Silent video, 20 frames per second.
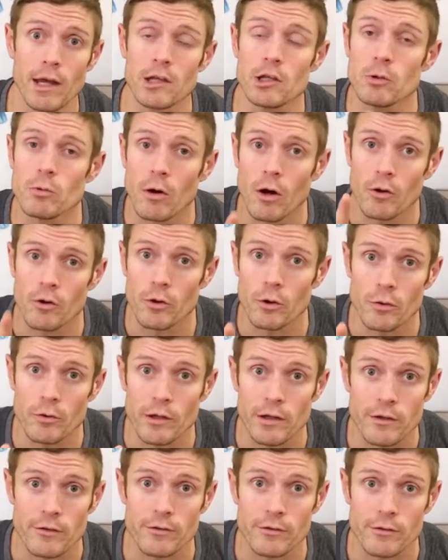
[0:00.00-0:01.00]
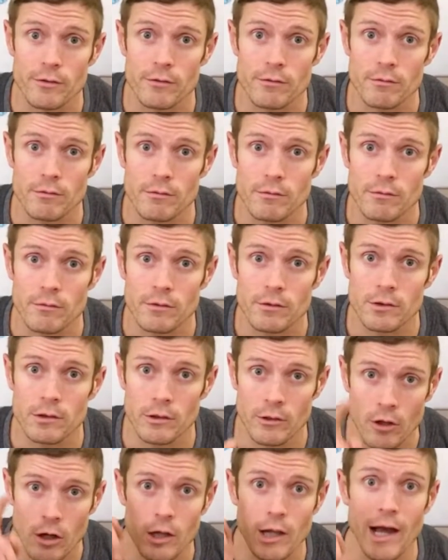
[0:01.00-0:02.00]
And you all know this.
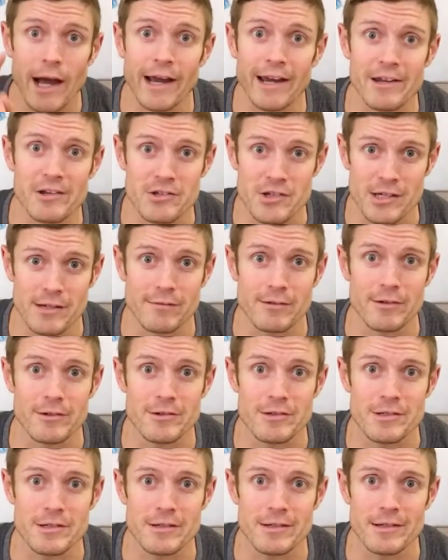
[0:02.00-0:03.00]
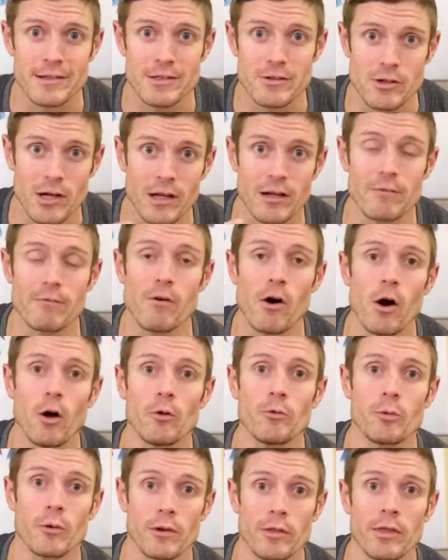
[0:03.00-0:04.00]
You're all high achievers. You got
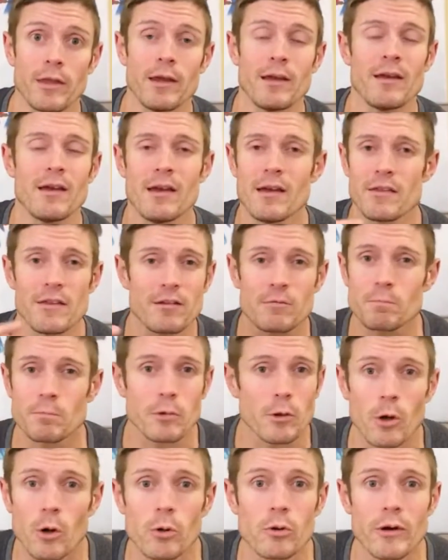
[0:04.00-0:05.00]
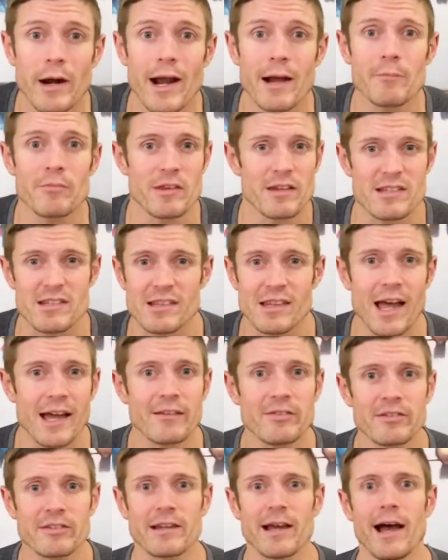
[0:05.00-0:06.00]
involved with this program, this
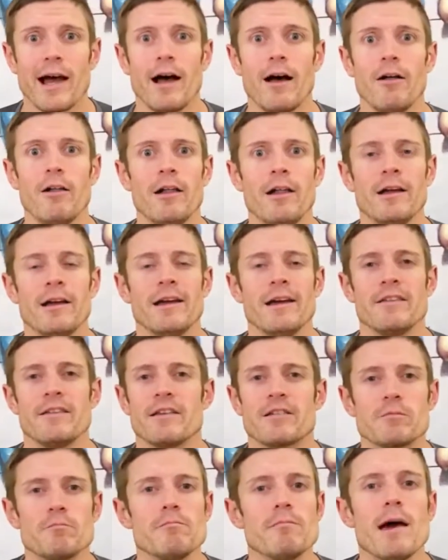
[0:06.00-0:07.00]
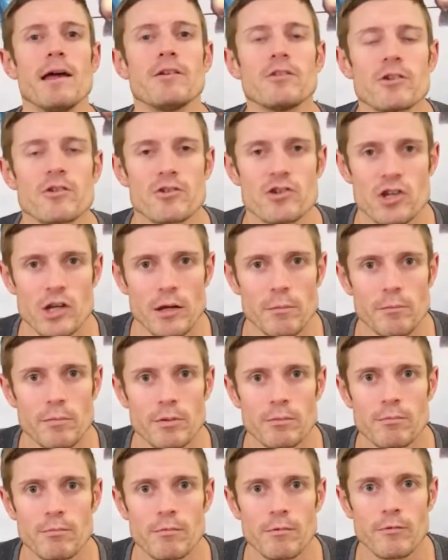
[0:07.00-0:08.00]
lifestyle, this mentorship
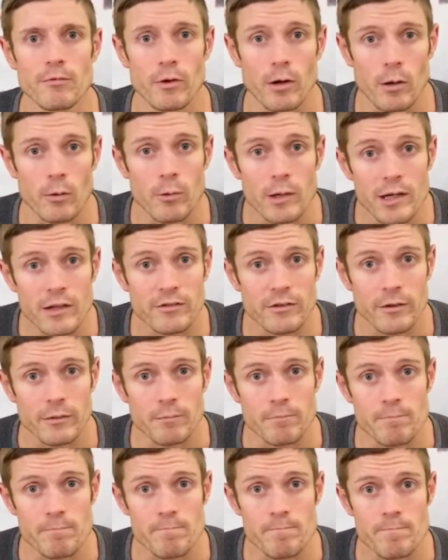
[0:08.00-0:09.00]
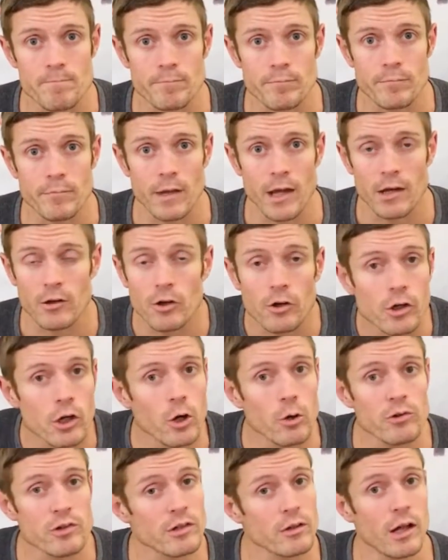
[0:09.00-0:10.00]
for a reason. And you're
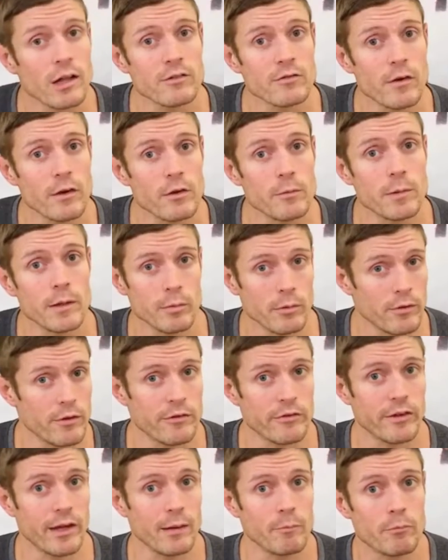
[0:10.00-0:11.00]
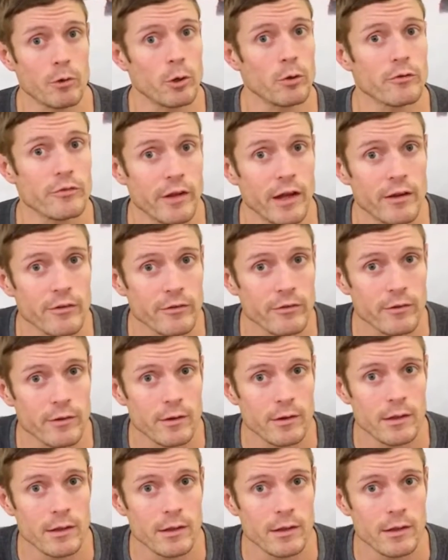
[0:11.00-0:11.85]
coaching lots of other people in the same process.